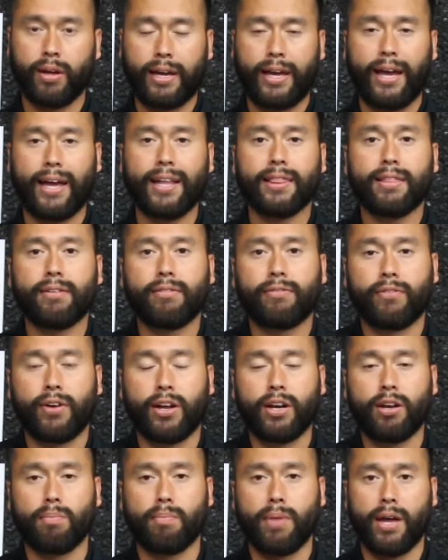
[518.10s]
Get the
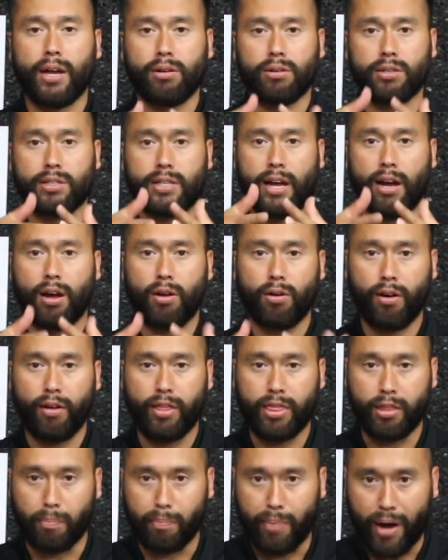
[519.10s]
fundamentals down
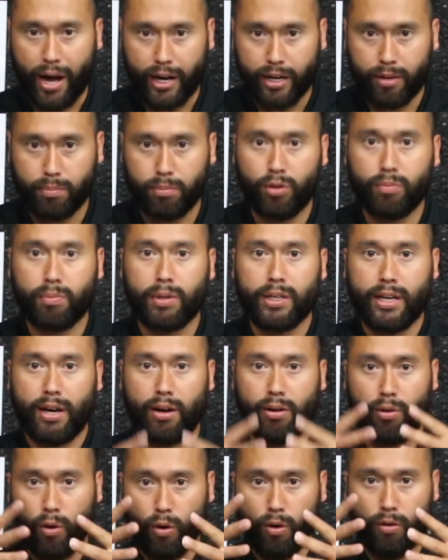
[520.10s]
and the body movement
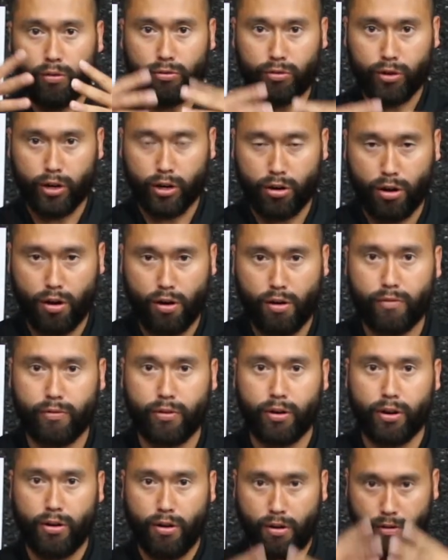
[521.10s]
down over and
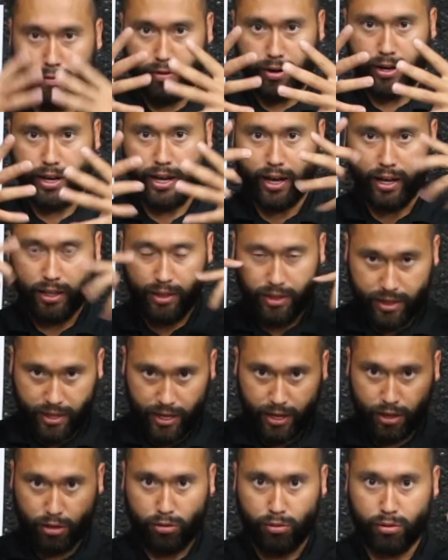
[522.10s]
over and over again.
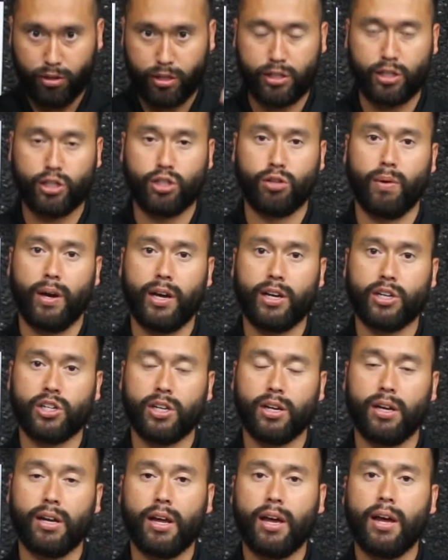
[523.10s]
Think through the
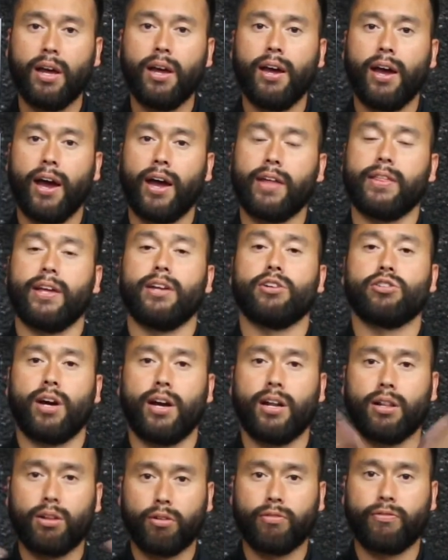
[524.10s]
situation, and then try
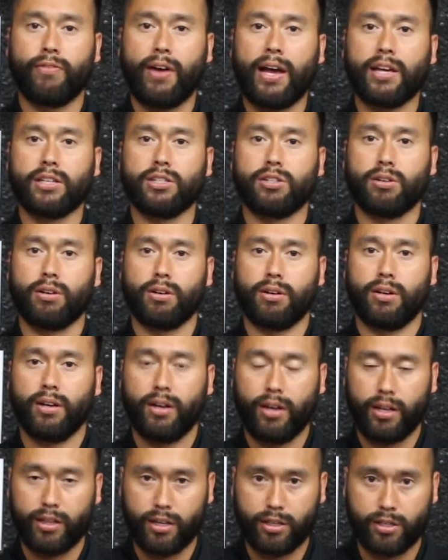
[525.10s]
it a little faster,
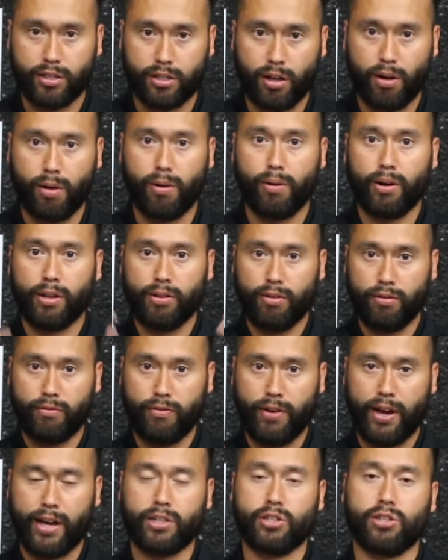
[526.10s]
and then slower, and then
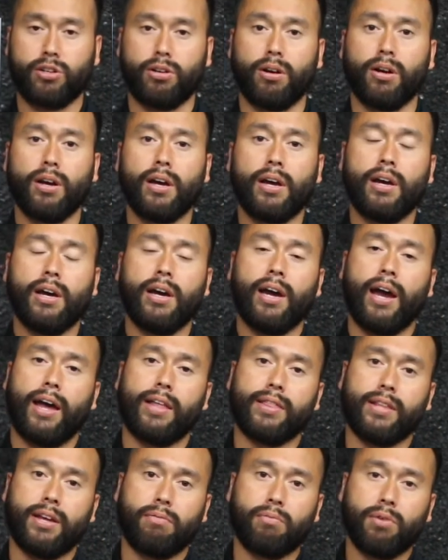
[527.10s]
faster,
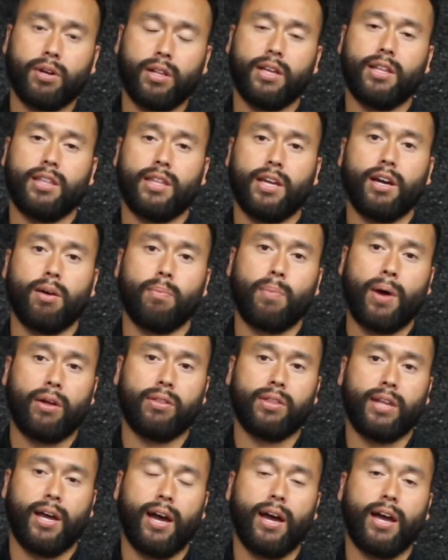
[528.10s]
and then really think
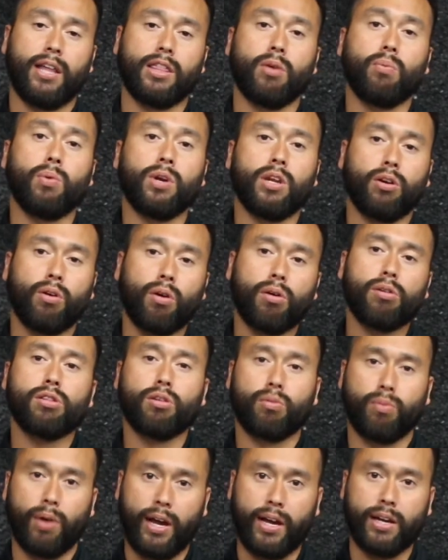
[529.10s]
about that. And then when you go to
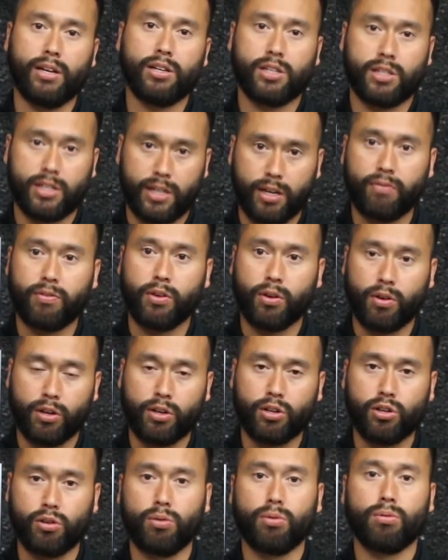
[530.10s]
the range, see if you
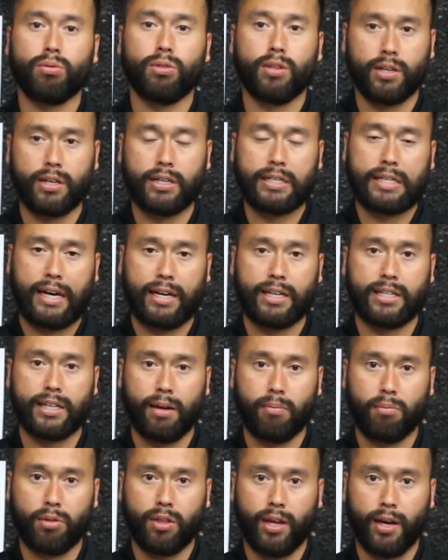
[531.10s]
can do the exact
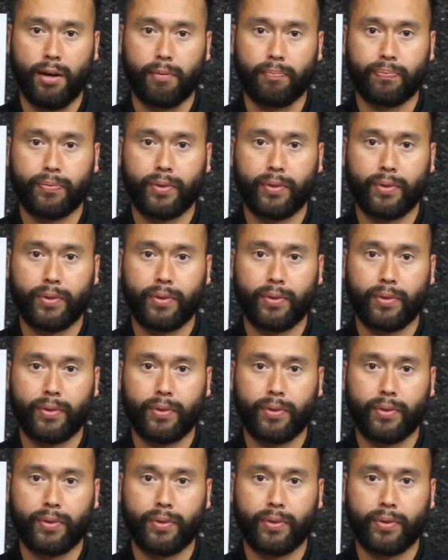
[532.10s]
same thing.